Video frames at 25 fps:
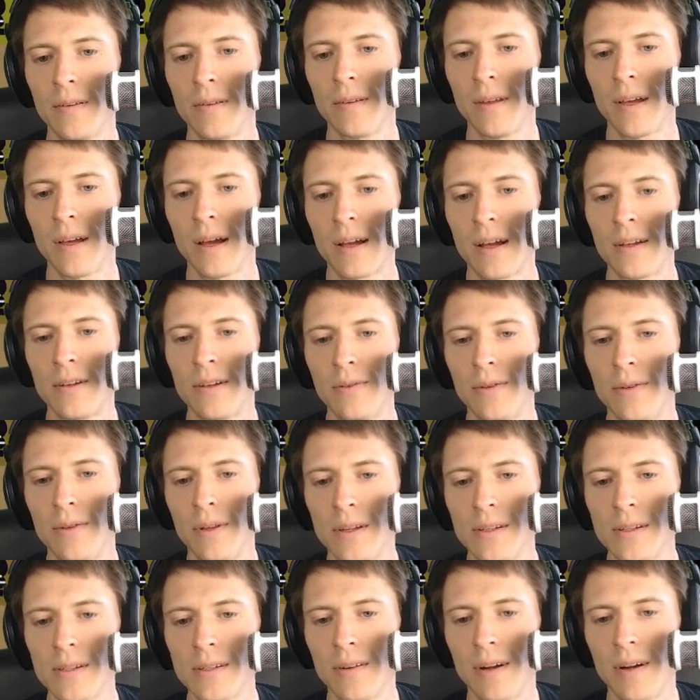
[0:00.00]
I could do
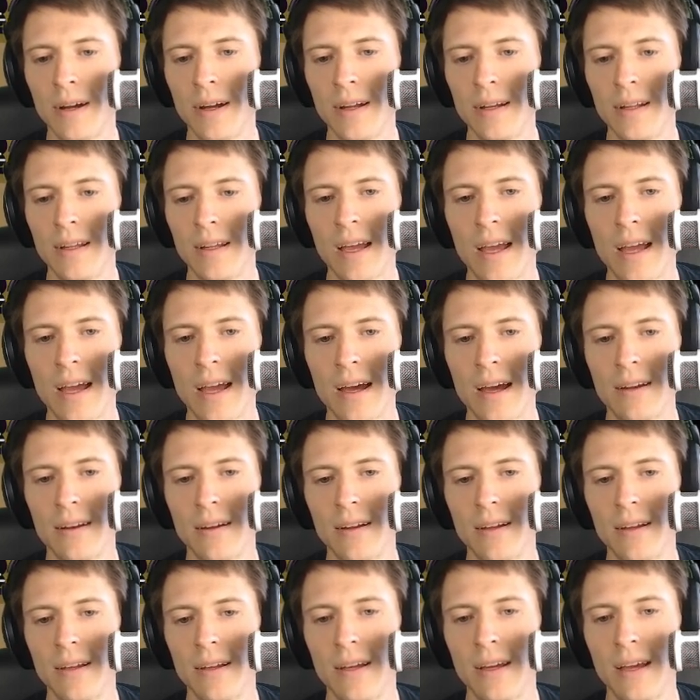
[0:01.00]
this, right? He can't
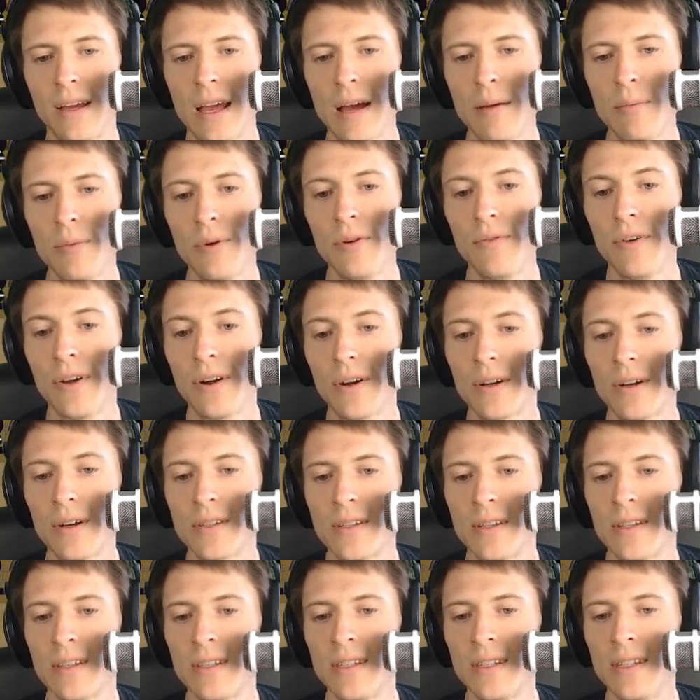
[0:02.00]
move here because
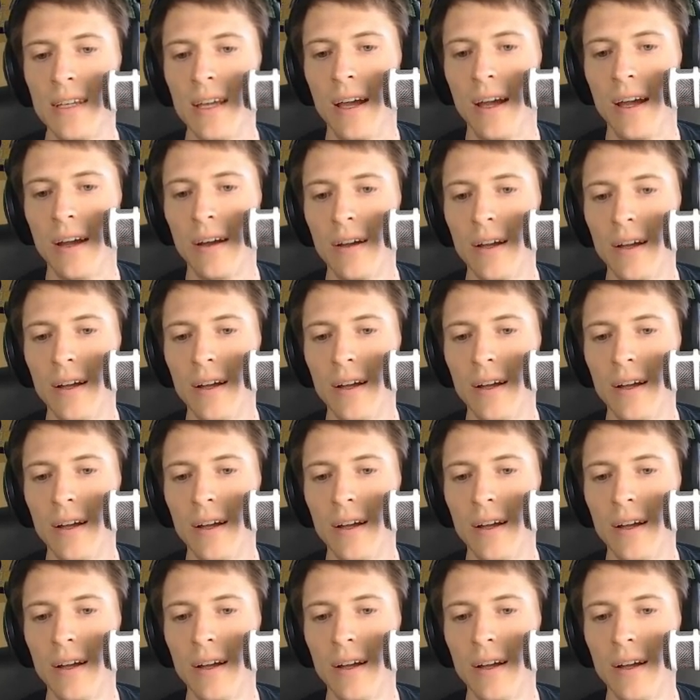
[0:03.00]
of the seeing.